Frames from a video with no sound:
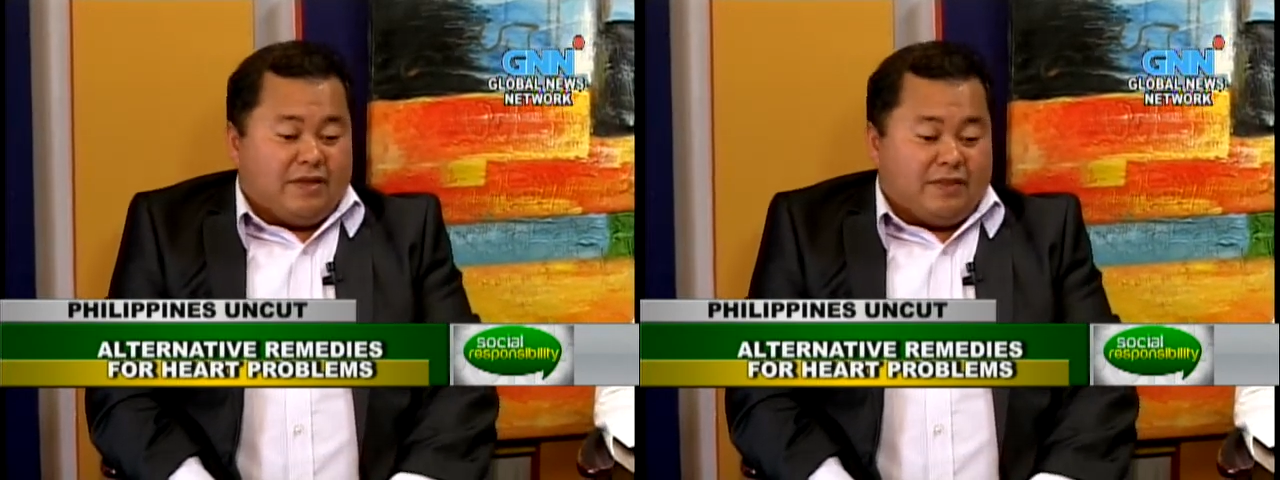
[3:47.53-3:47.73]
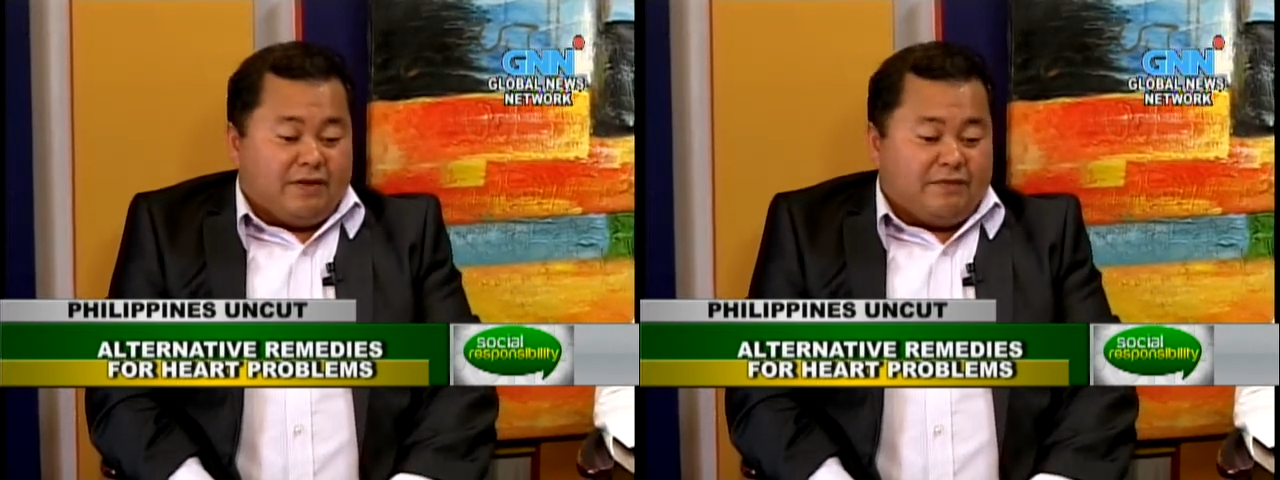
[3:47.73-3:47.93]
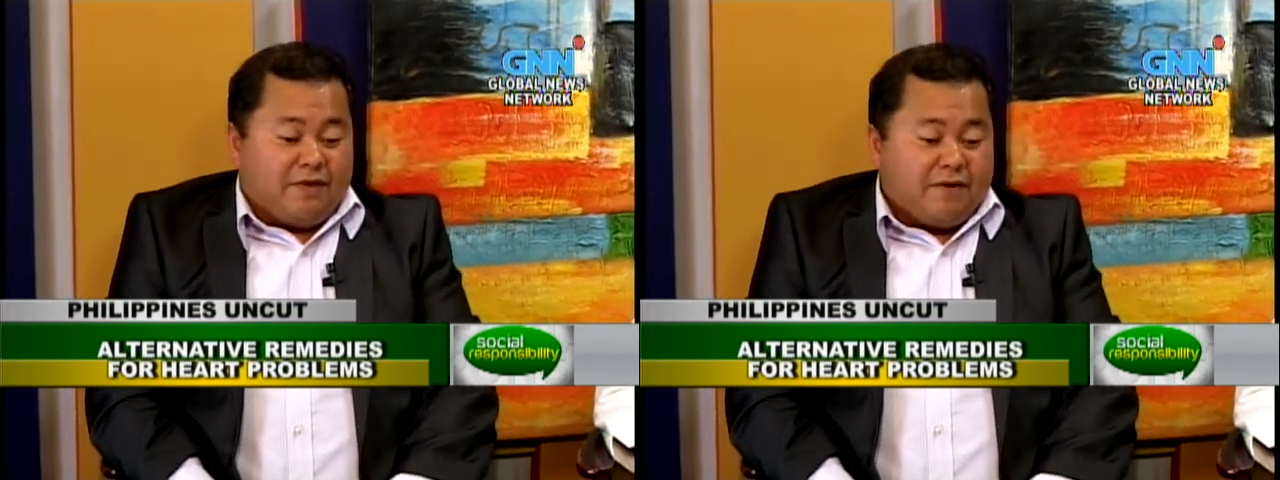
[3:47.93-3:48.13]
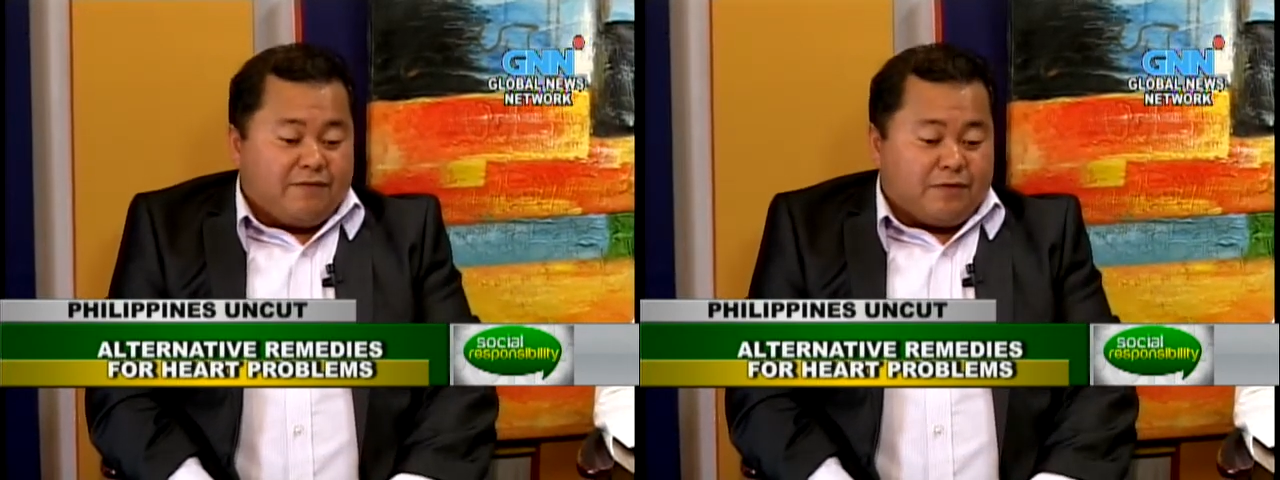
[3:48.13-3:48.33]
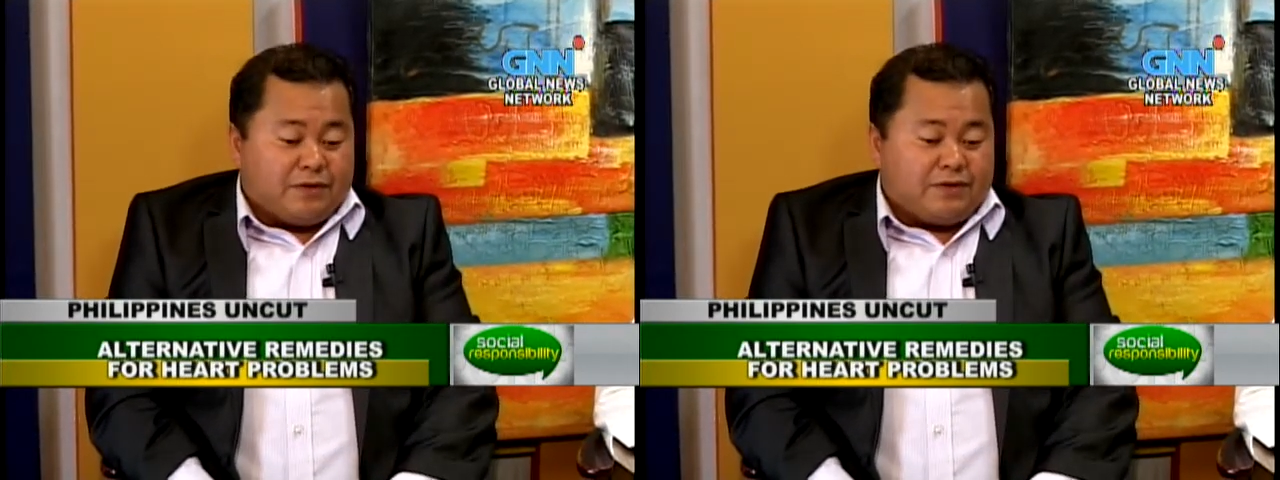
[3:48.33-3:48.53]
The very
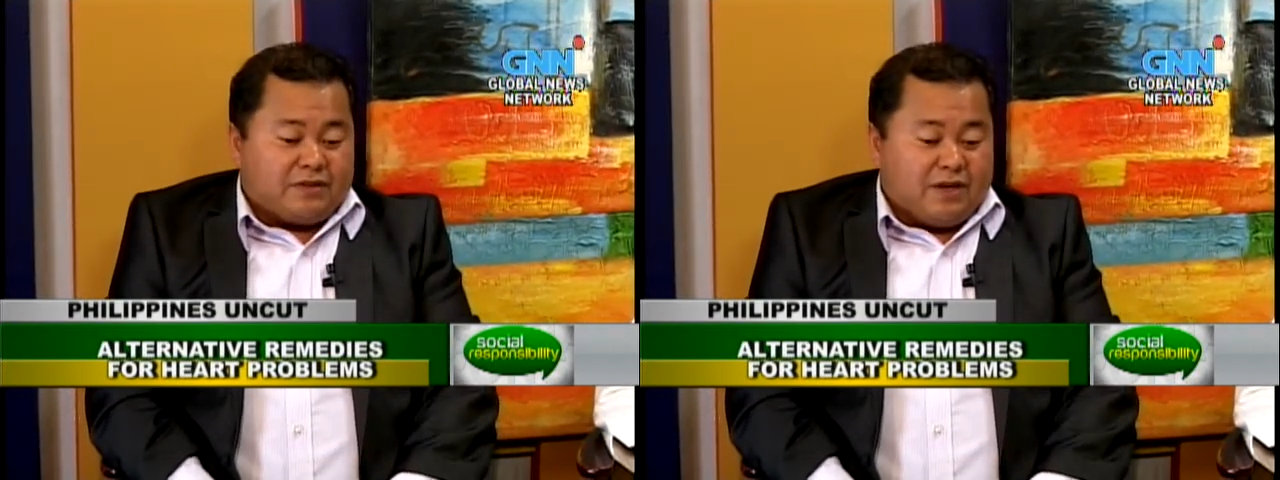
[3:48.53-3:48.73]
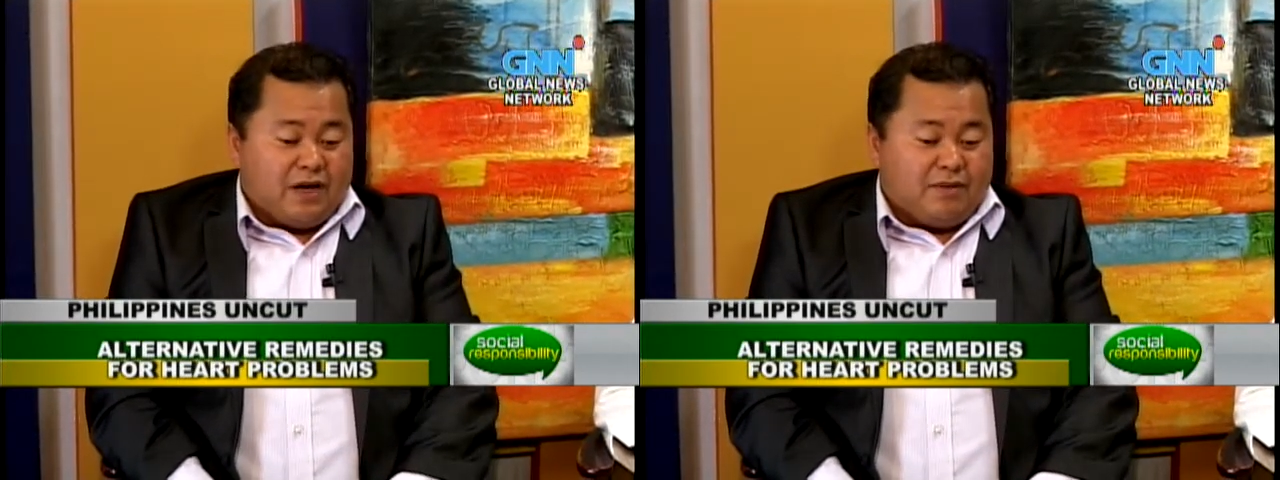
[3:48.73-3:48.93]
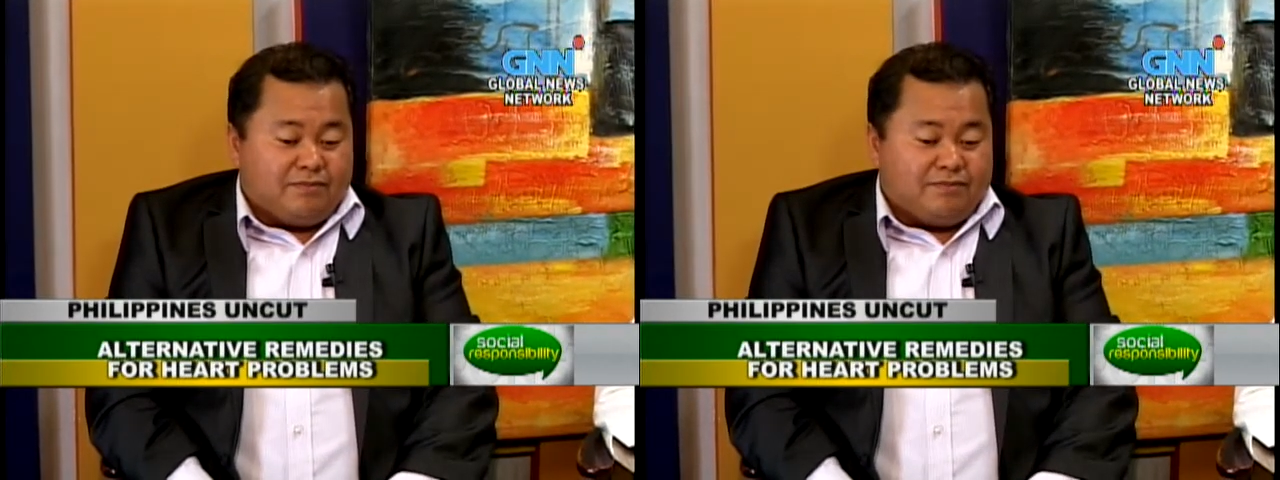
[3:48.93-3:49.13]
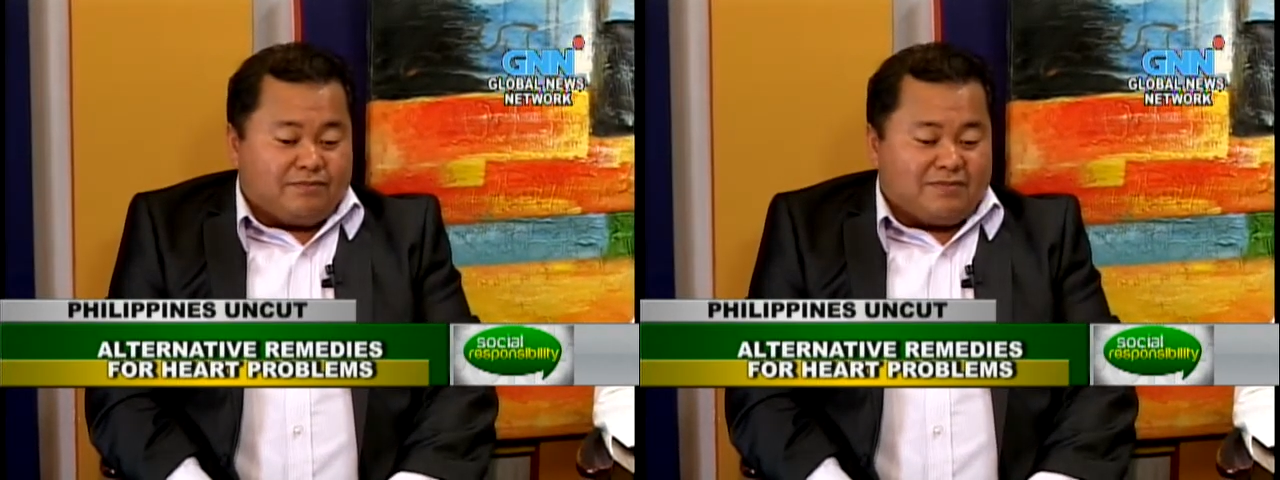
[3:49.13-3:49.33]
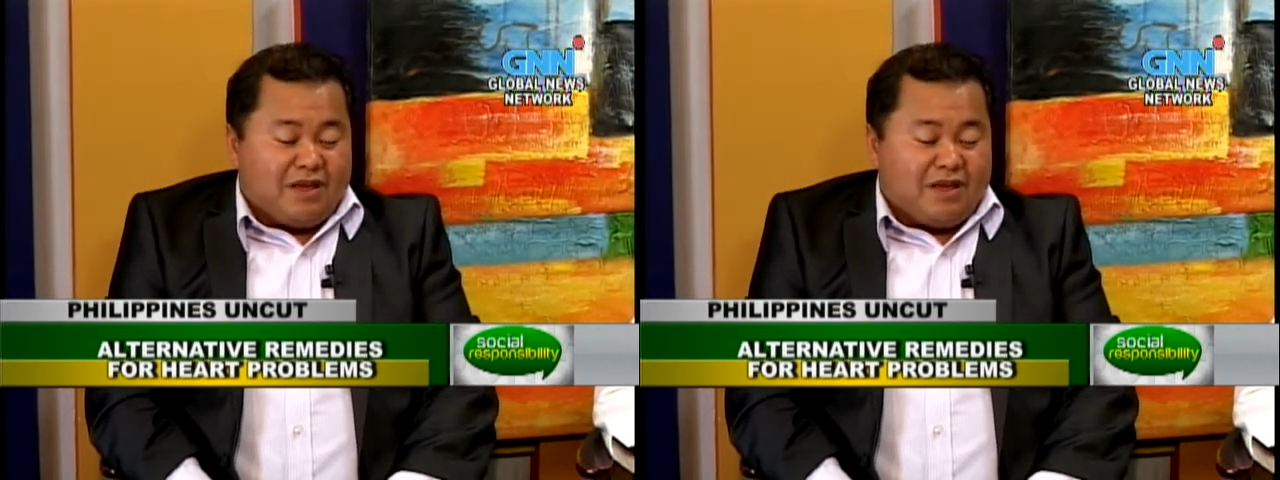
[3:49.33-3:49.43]
first, um,